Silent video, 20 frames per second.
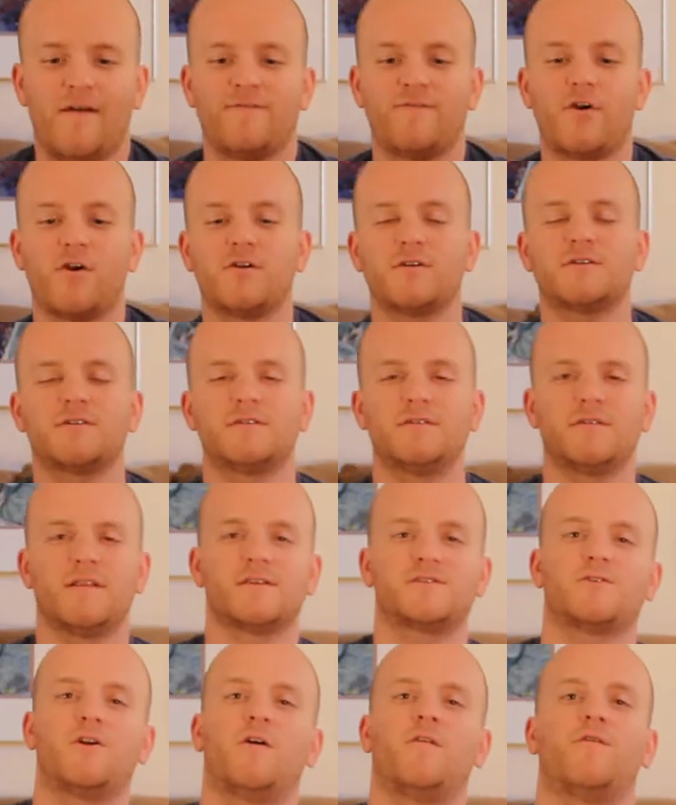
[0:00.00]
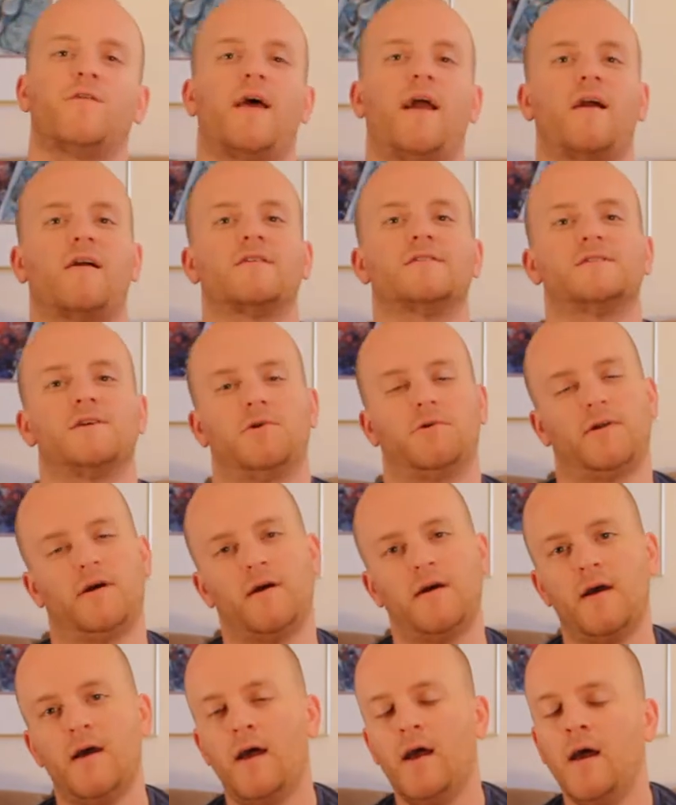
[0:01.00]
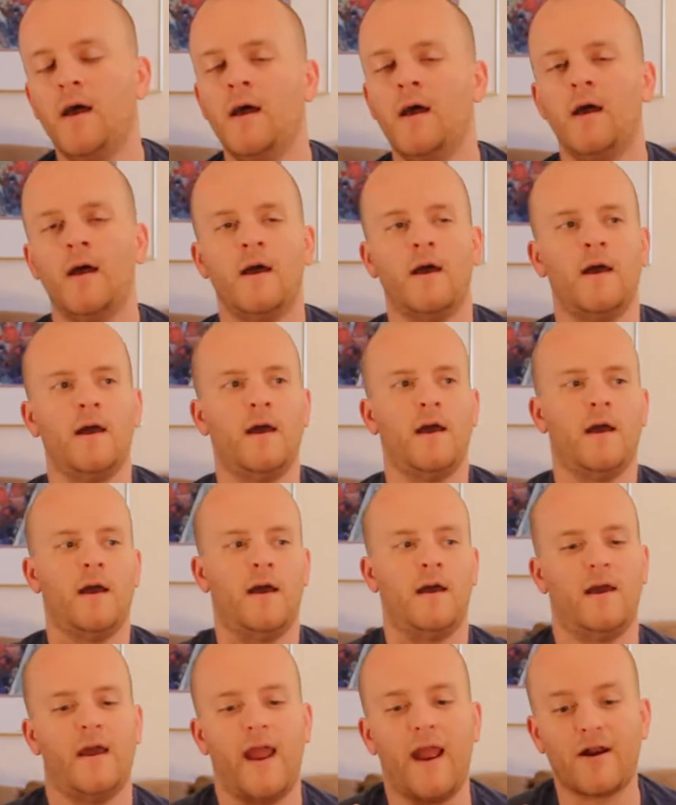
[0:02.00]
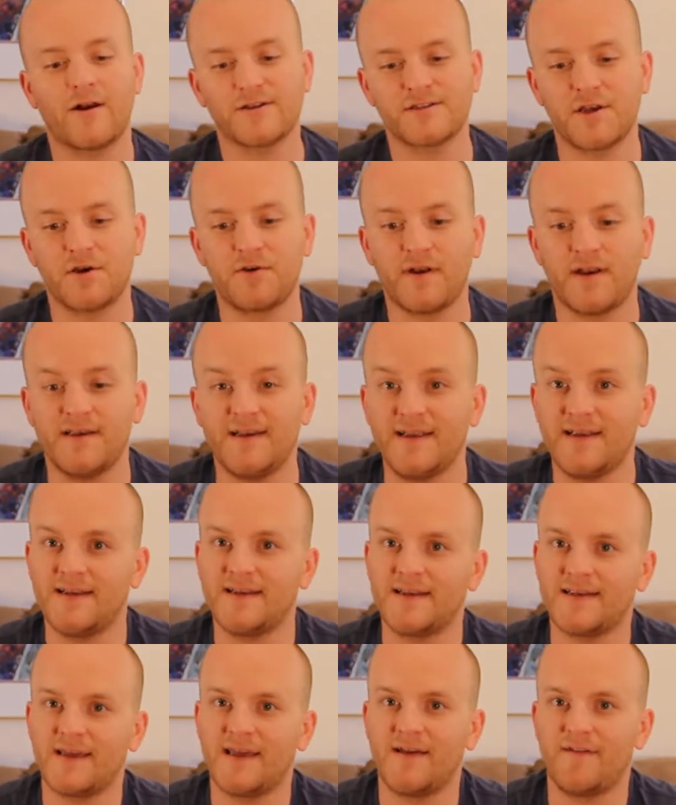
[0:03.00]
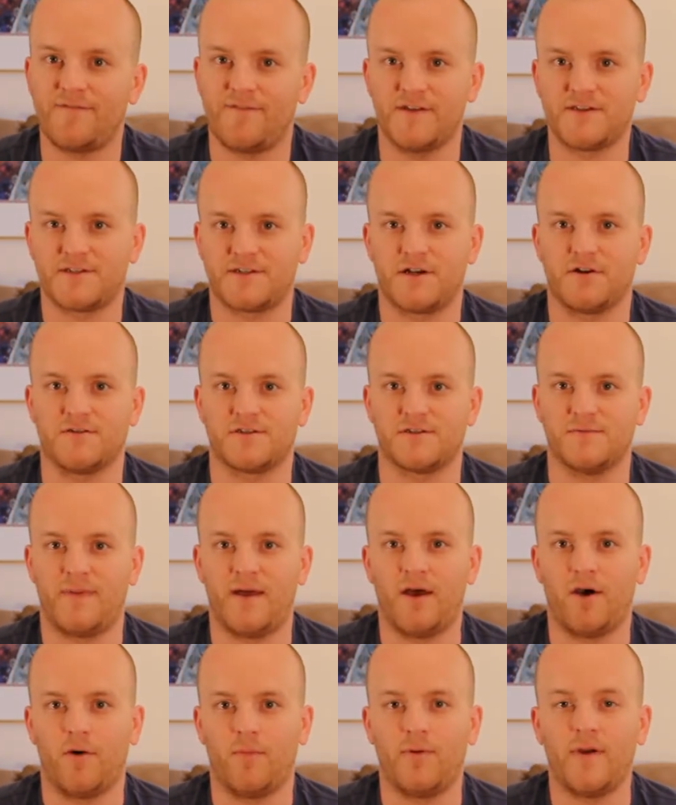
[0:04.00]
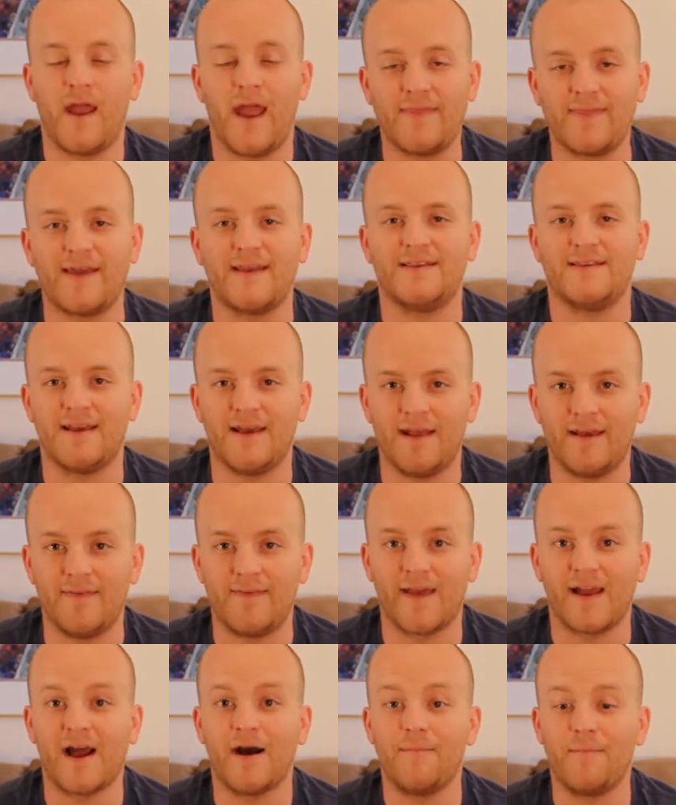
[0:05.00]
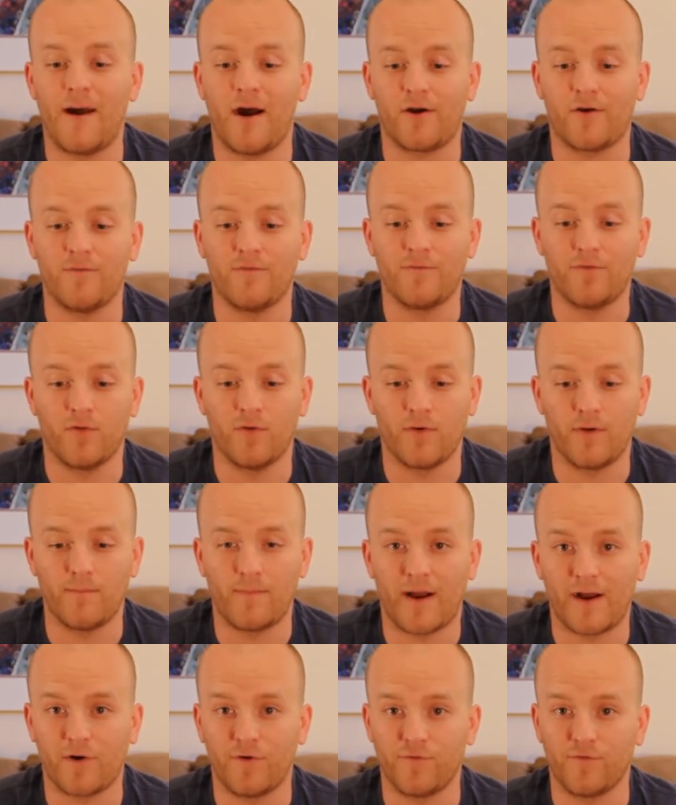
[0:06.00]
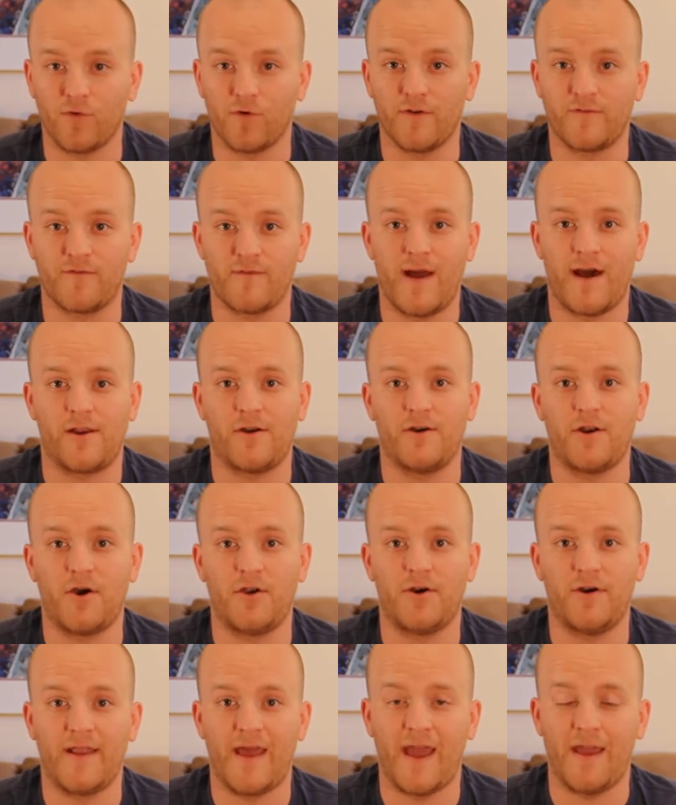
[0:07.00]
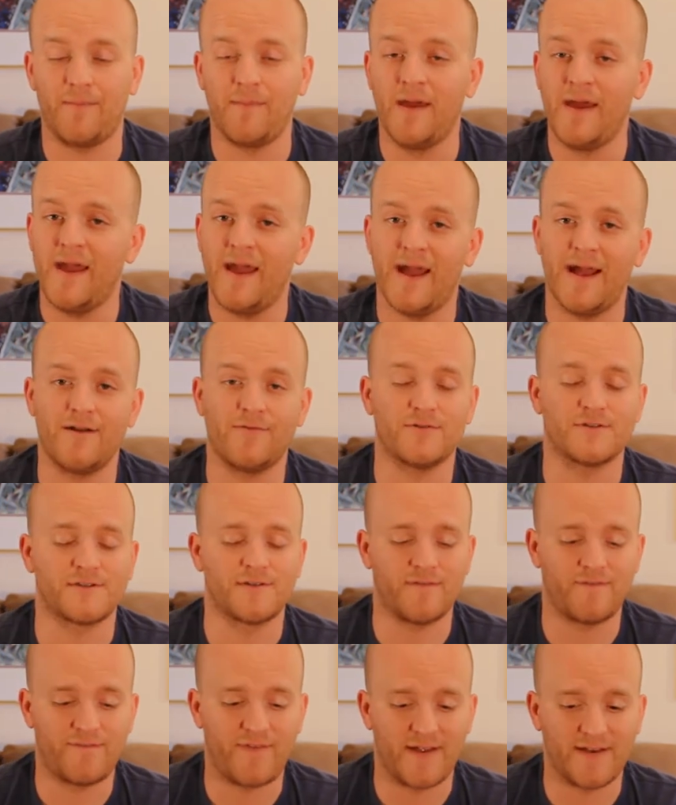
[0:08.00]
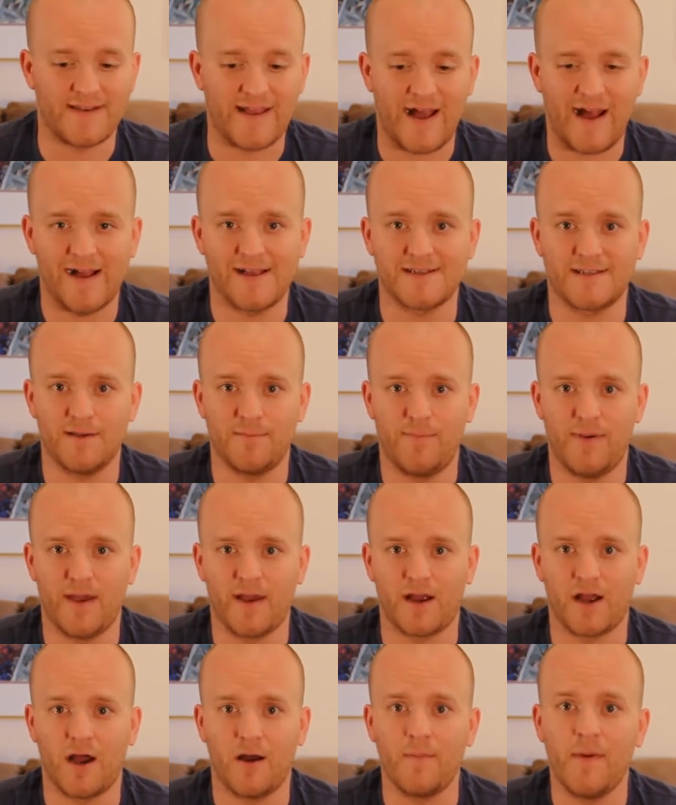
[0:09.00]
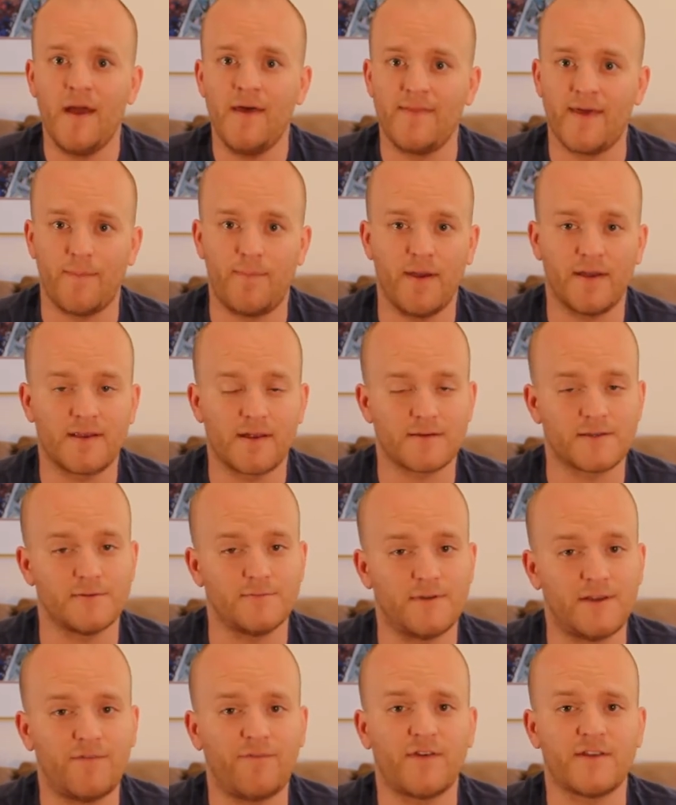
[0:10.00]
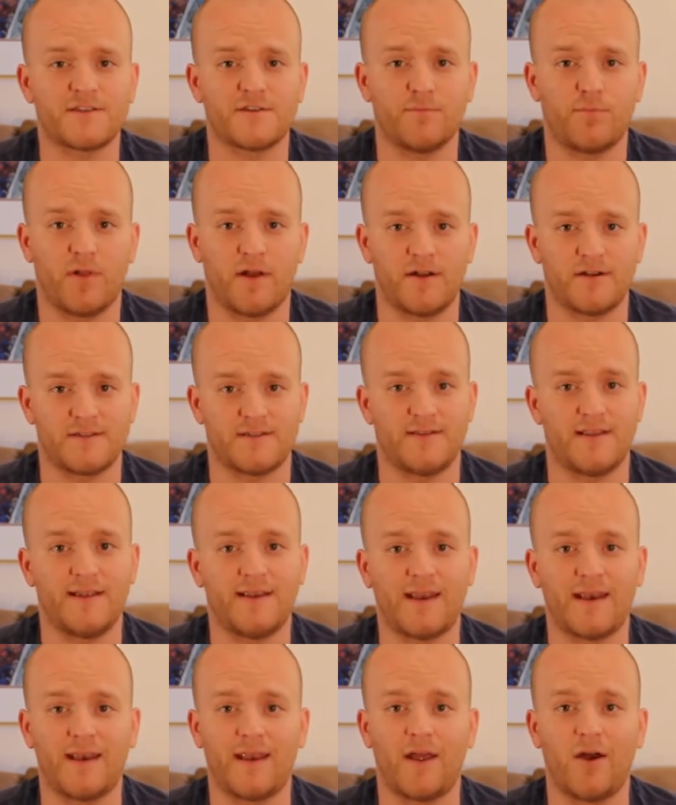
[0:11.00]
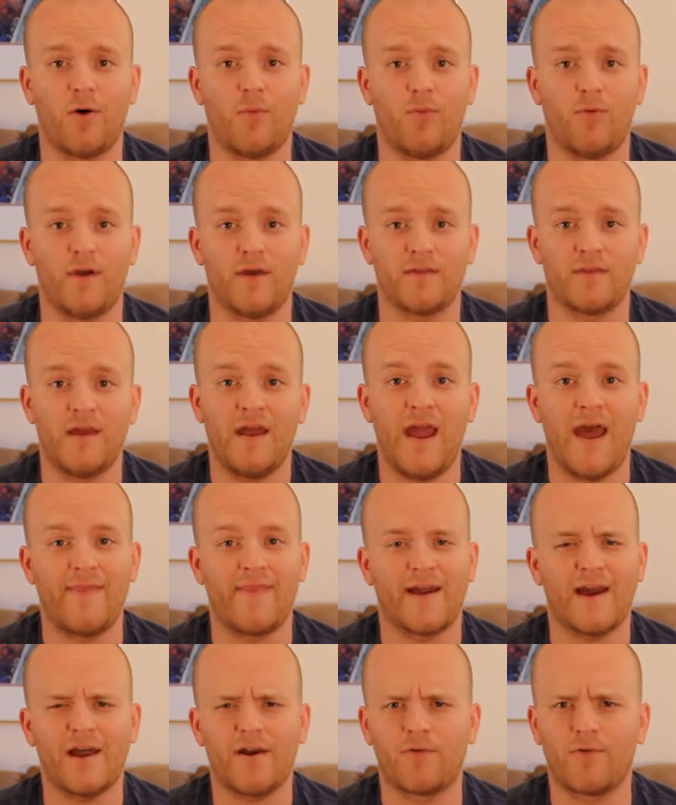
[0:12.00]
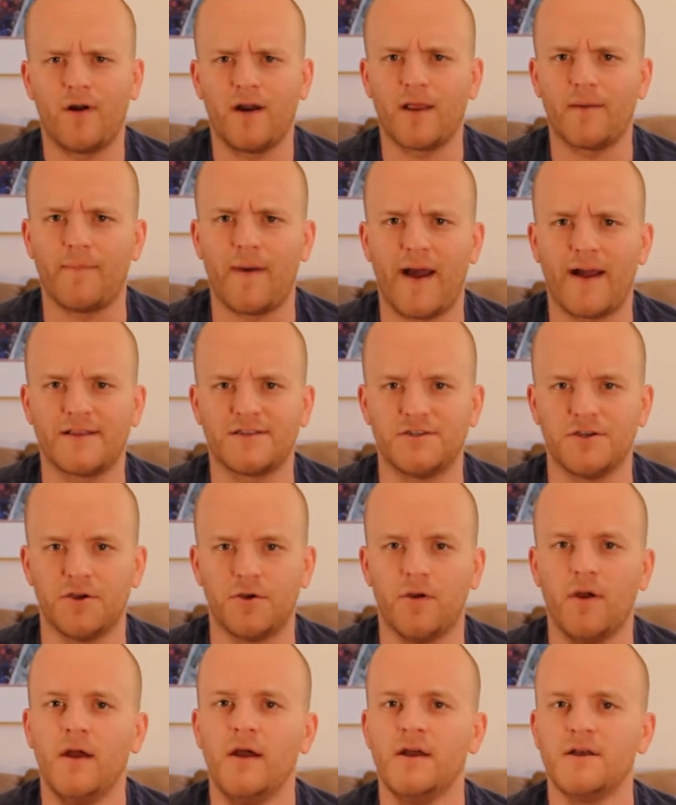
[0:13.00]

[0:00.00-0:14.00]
First, let's start off with Arizona. Arizona needed to get Fitzgerald some help, and they did. They got Michael Floyd from out of Notre Dame. It was a fantastic pickup. They picked up some defensive players that they needed help with, and they got a running back too.